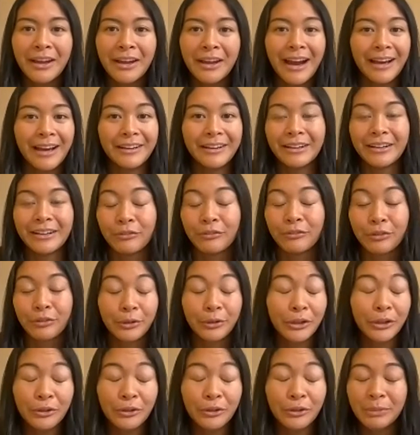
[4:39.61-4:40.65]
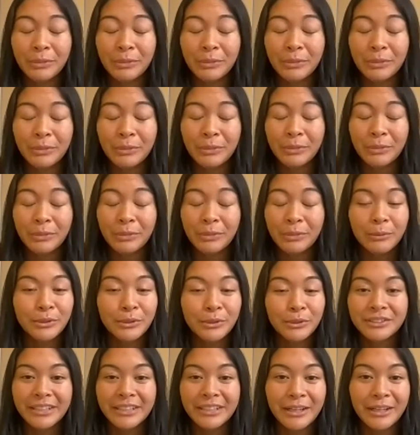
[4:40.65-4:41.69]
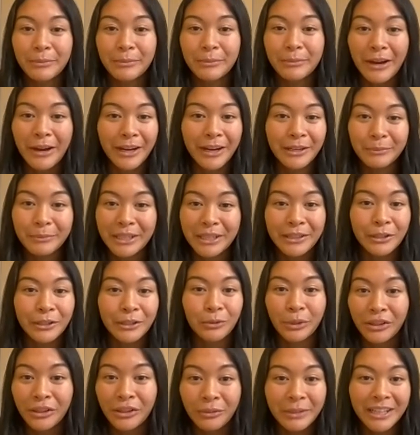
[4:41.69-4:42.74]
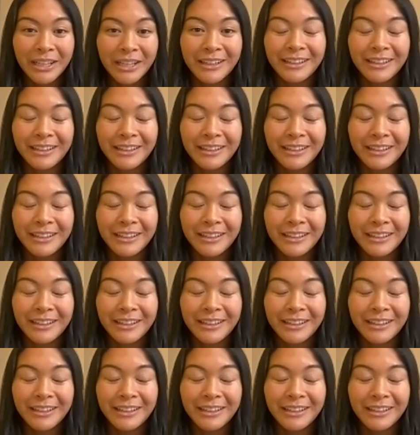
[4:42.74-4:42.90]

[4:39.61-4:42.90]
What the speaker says: I didn't have three other people standing behind me or with me.